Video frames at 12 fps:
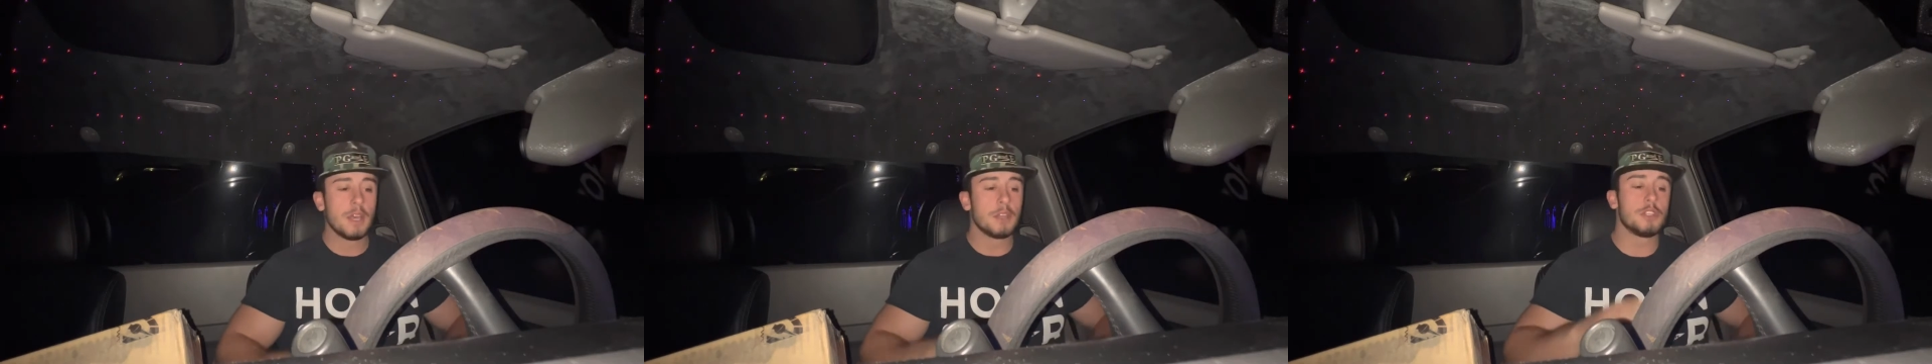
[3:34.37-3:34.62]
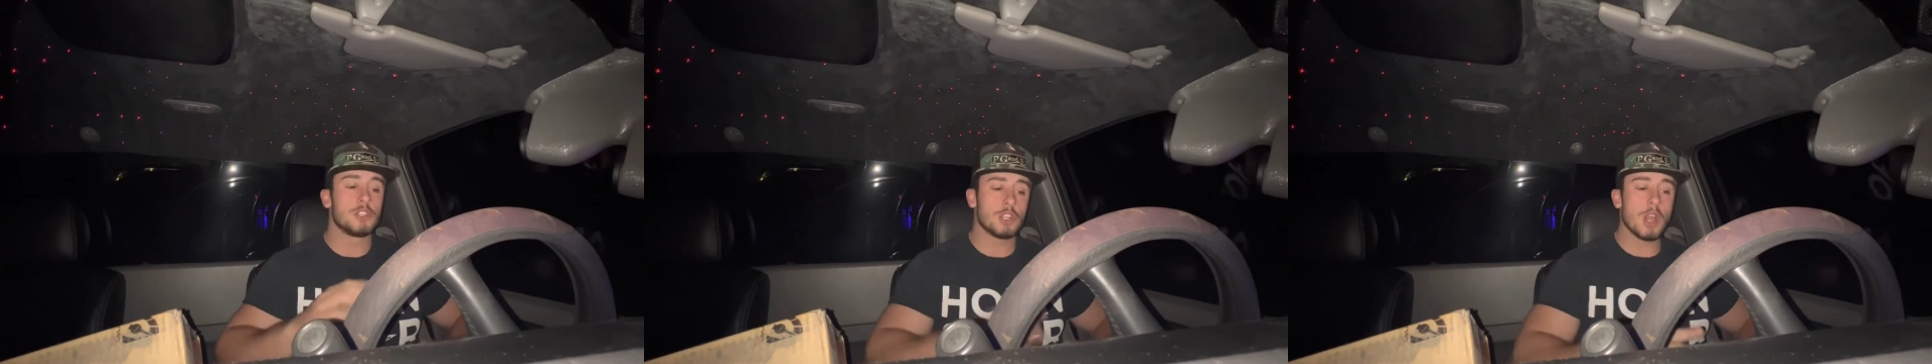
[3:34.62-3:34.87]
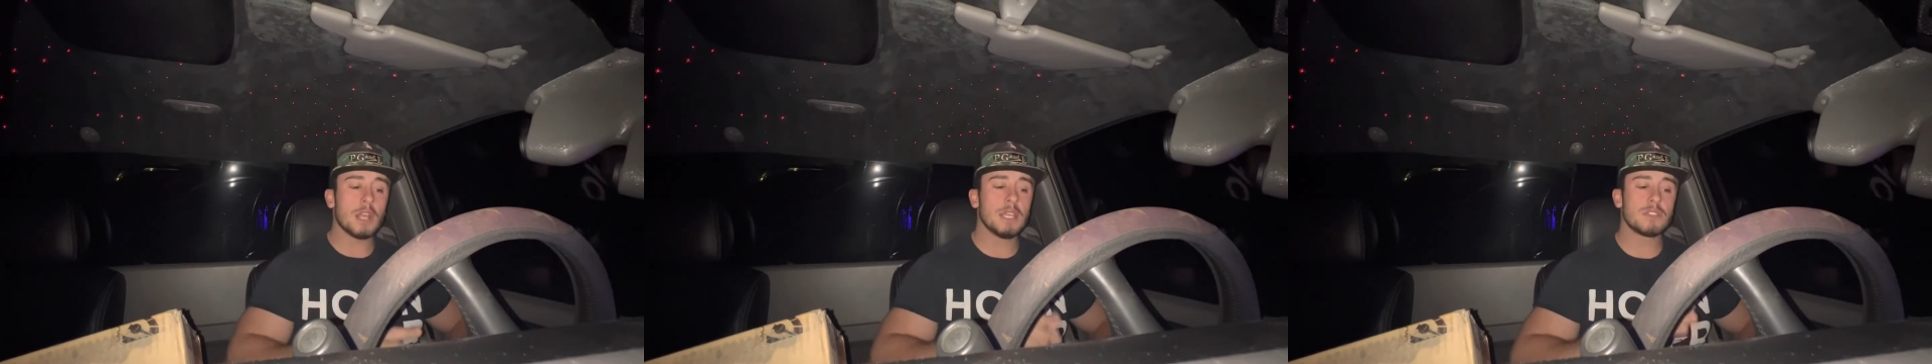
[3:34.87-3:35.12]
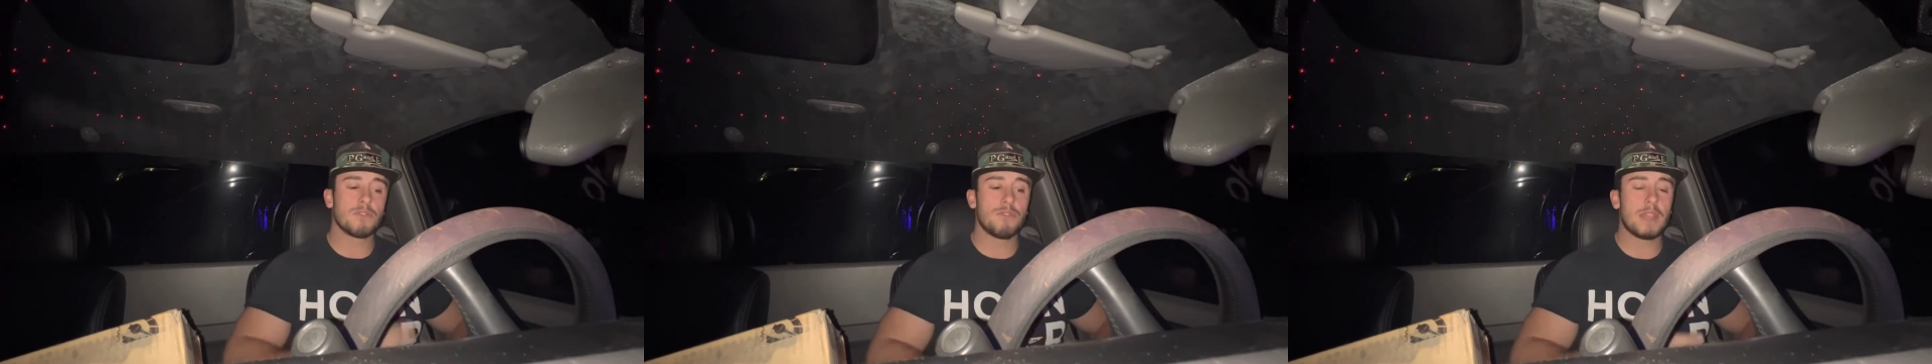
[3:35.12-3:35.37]
The truck
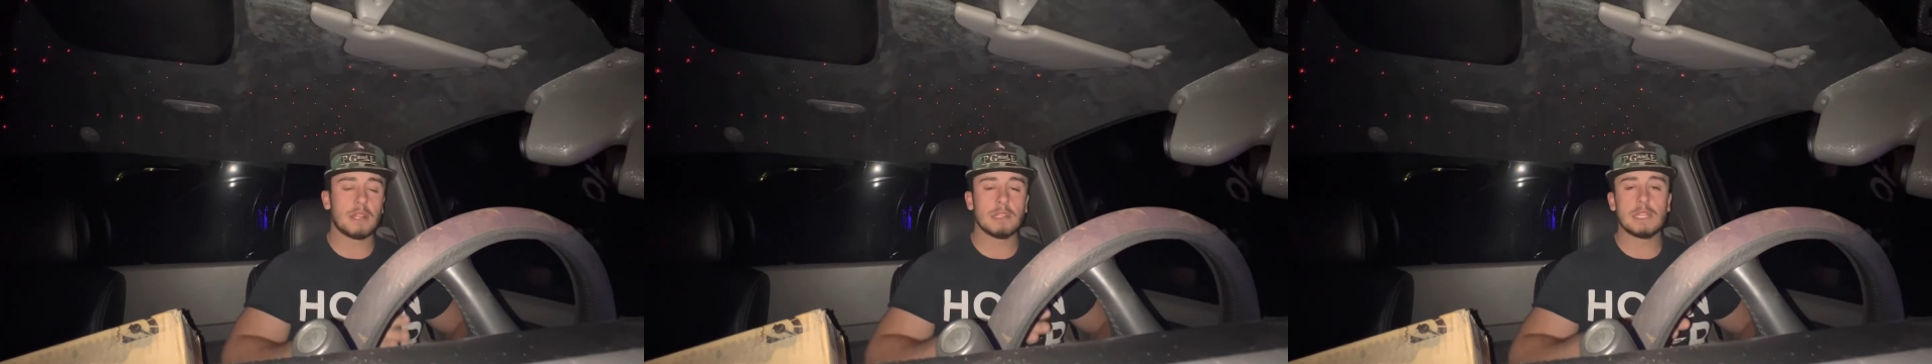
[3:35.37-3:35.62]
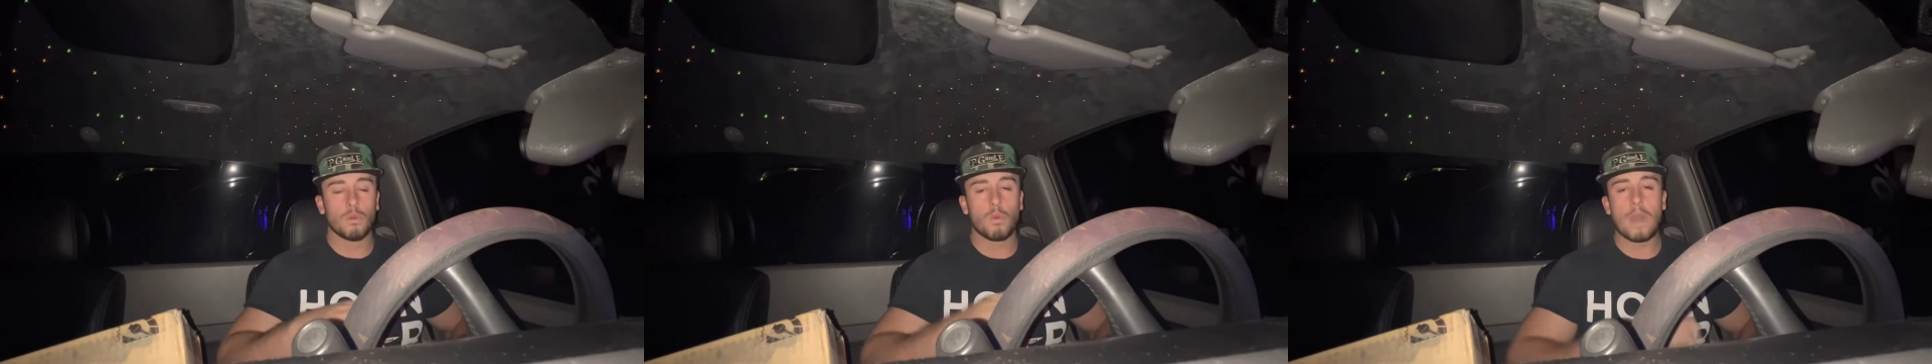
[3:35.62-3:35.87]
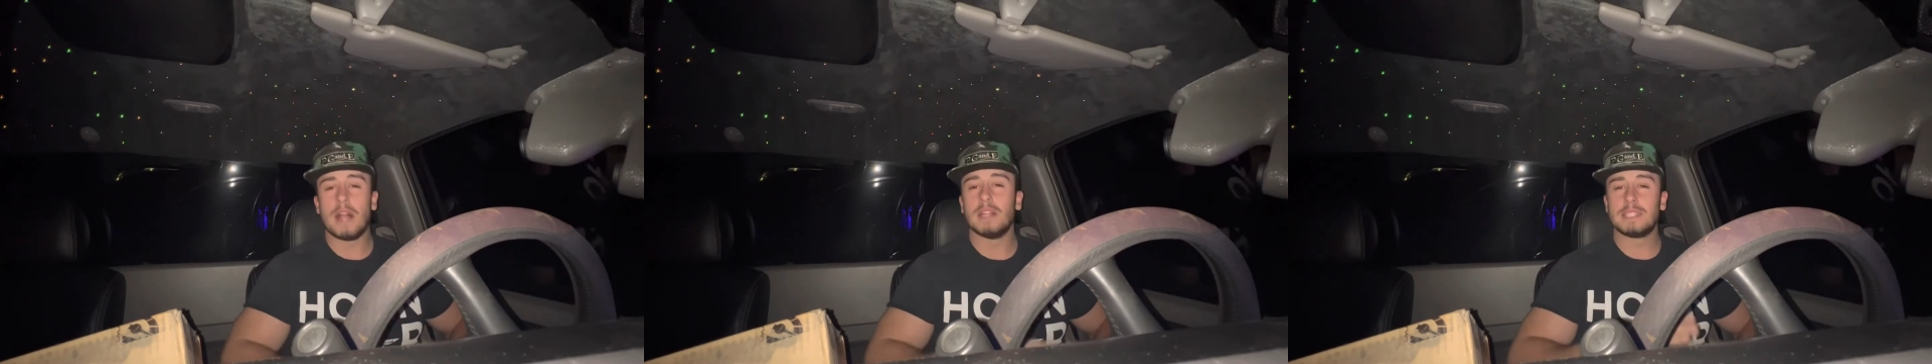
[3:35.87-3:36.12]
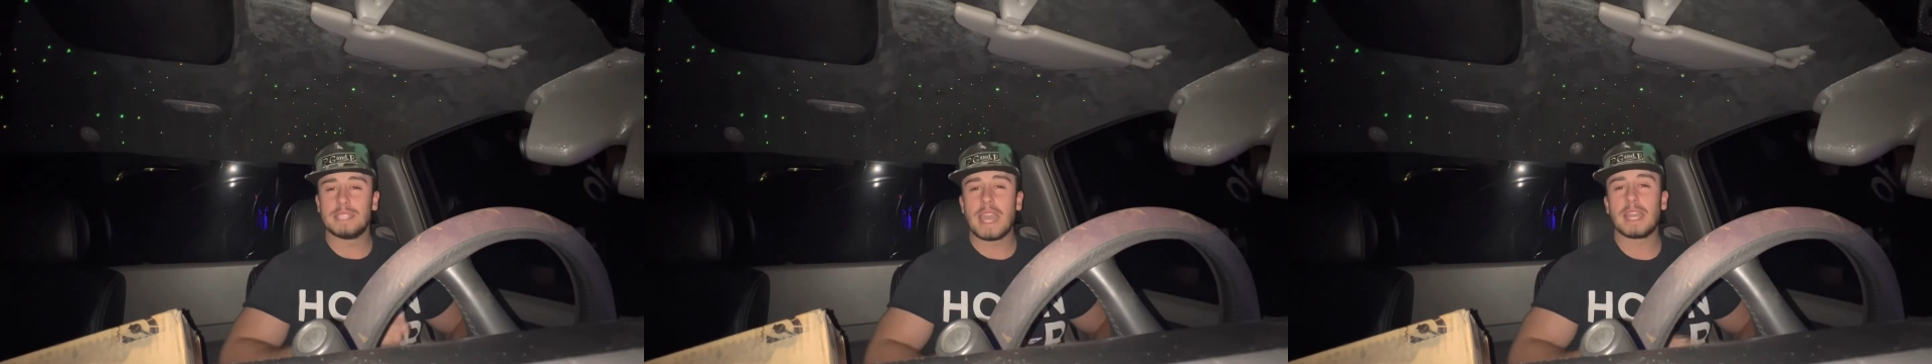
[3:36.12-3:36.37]
is fairly
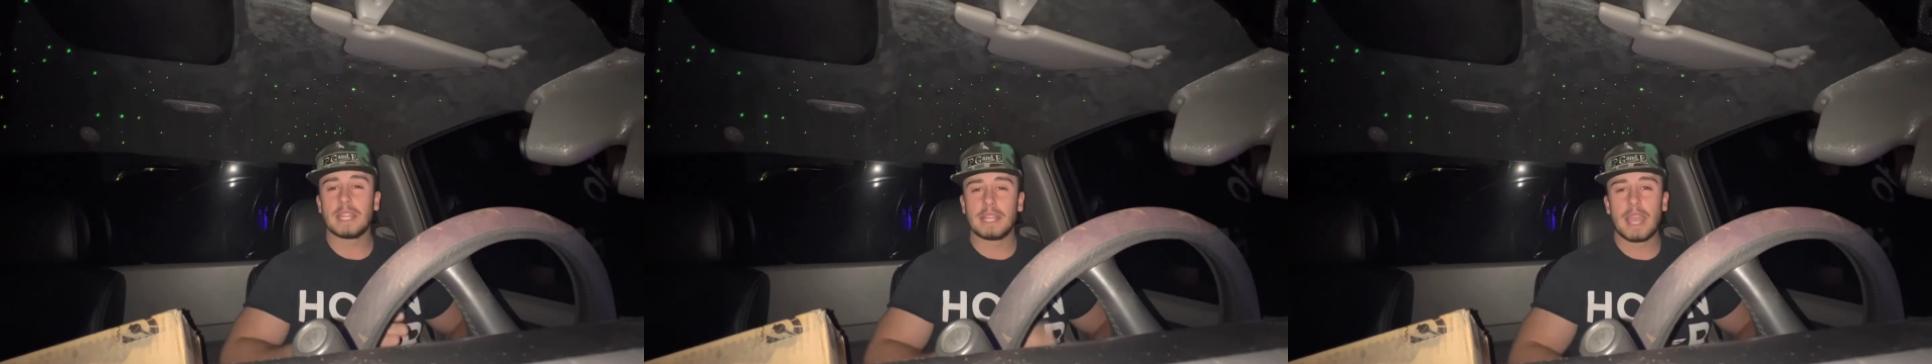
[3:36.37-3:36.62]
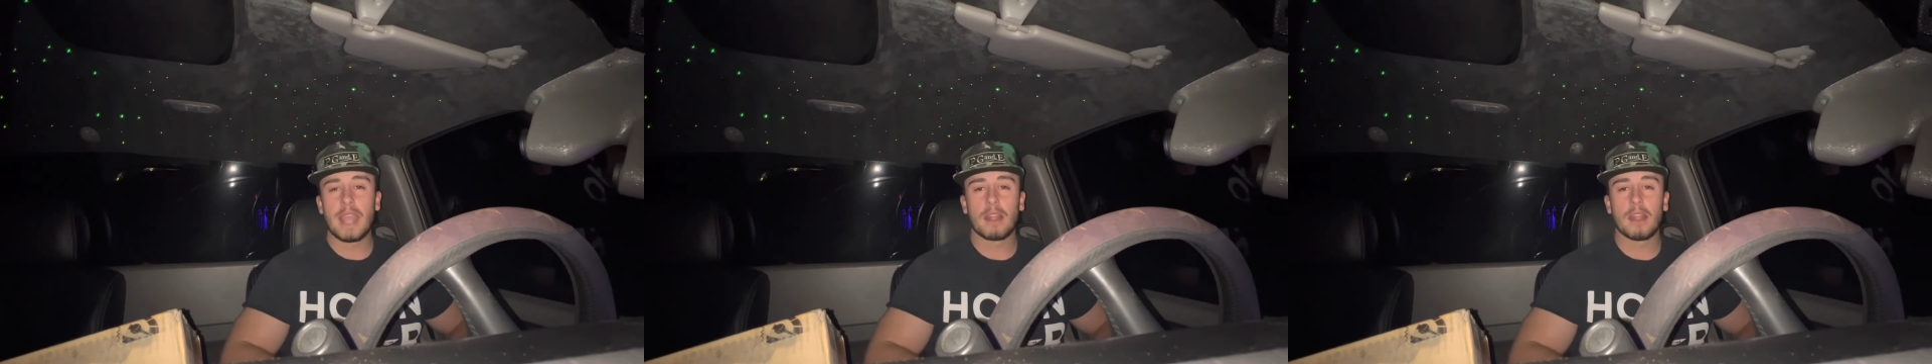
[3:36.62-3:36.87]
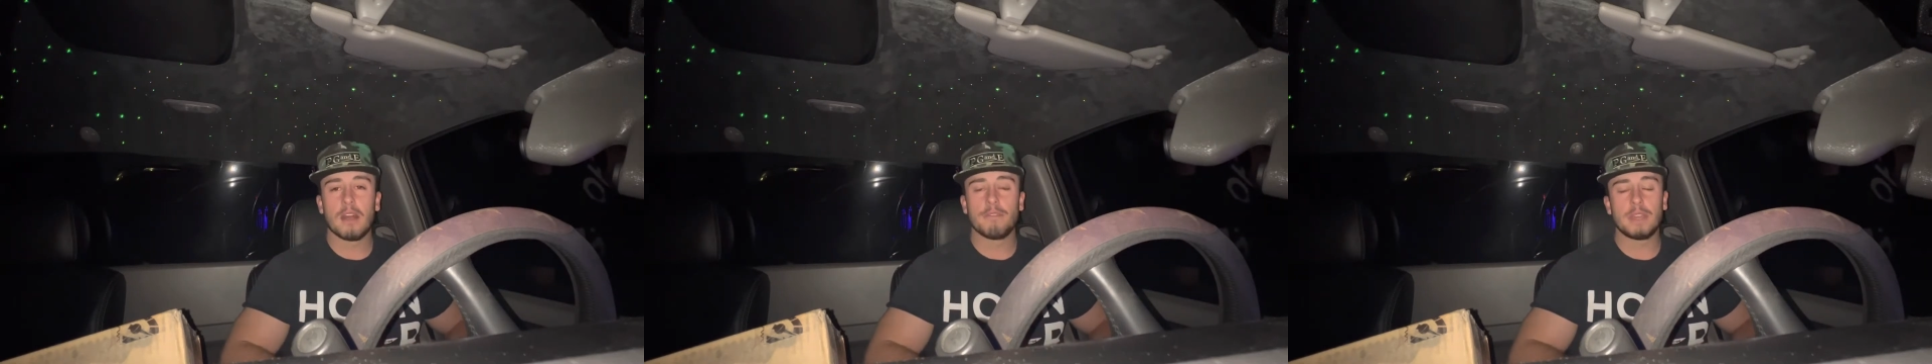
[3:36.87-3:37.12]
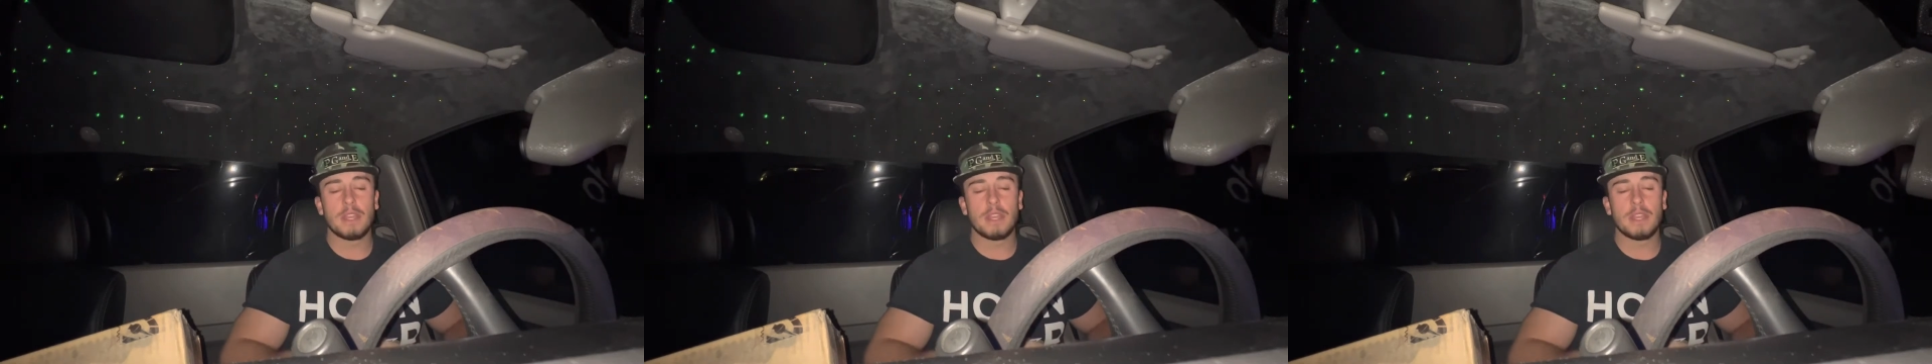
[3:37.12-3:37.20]
well taken care of.